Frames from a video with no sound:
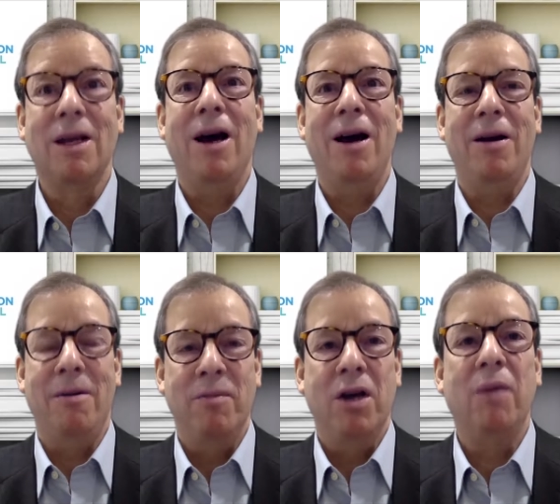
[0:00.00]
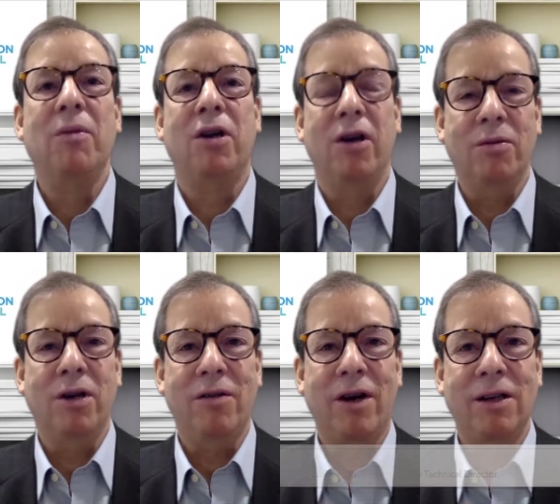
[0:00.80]
Hi, I'm Guillermo
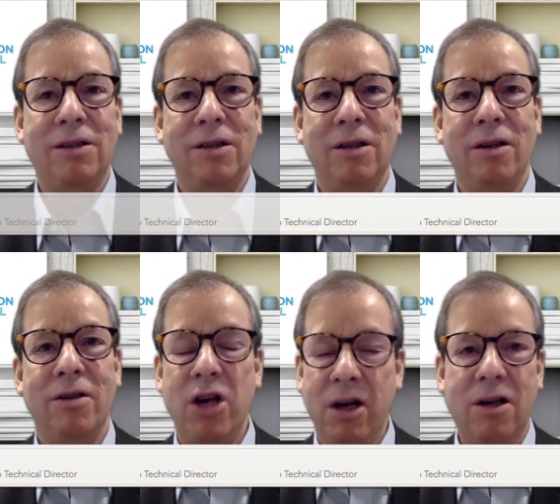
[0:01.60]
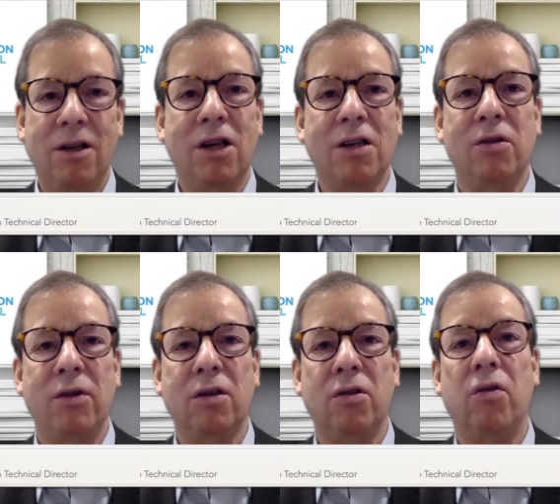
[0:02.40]
Narvaez, Technical Tax
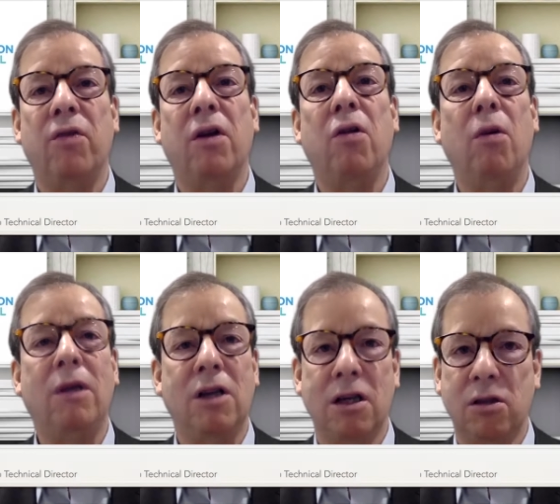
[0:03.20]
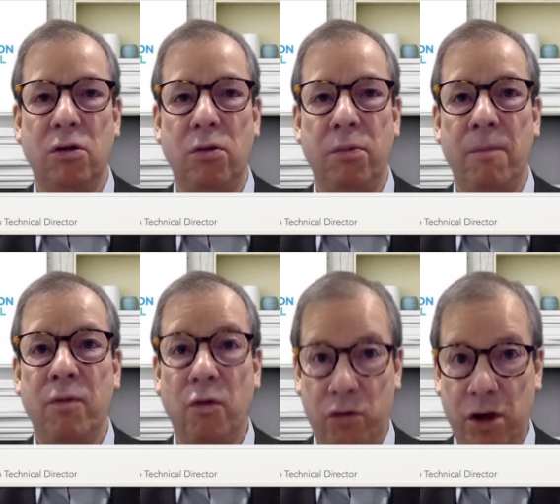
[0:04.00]
Director of the Global Tax Group
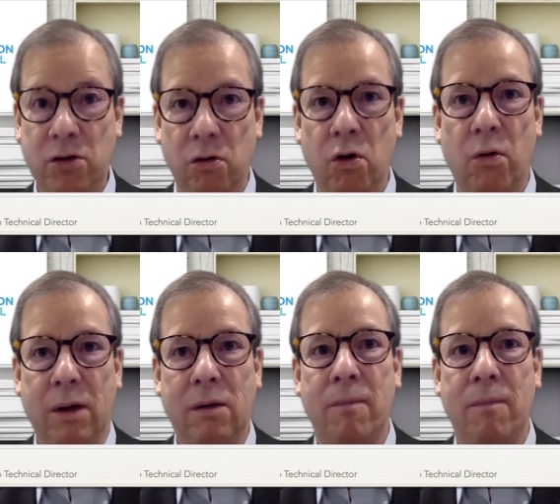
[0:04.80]
of Crescent Global,